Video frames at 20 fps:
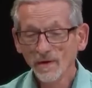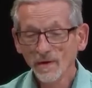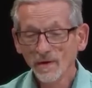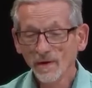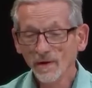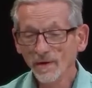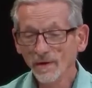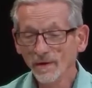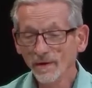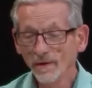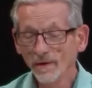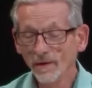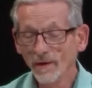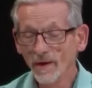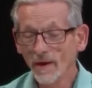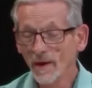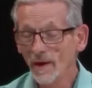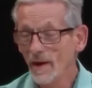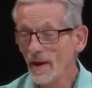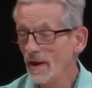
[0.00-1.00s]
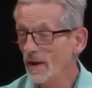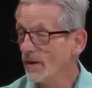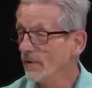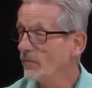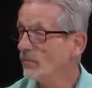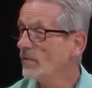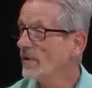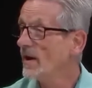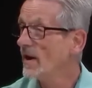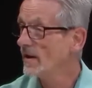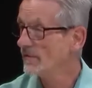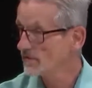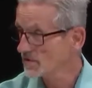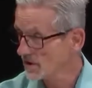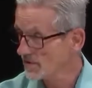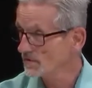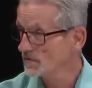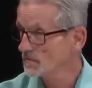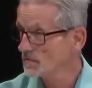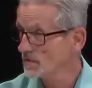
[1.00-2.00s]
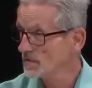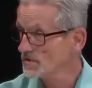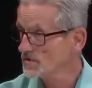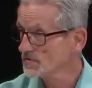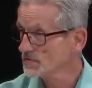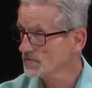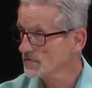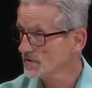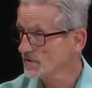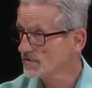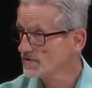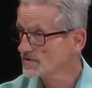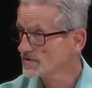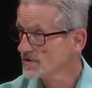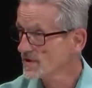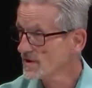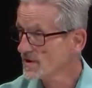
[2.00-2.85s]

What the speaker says: And we have covered reservoirs.